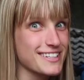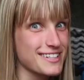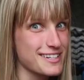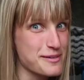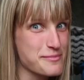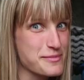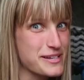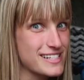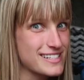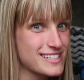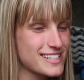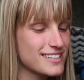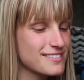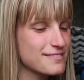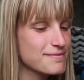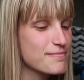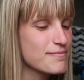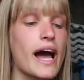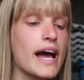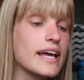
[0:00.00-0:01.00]

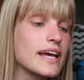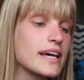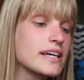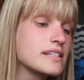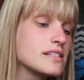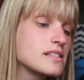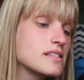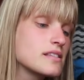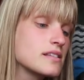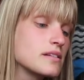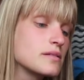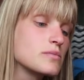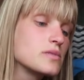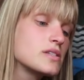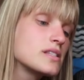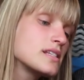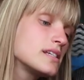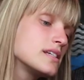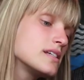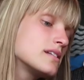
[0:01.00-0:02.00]
Amazing. I added some
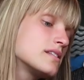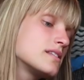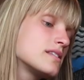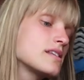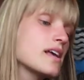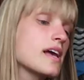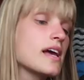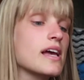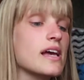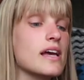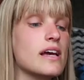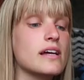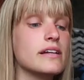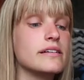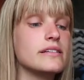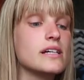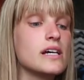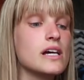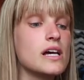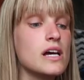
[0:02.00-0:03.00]
seeds
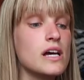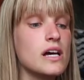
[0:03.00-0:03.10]
and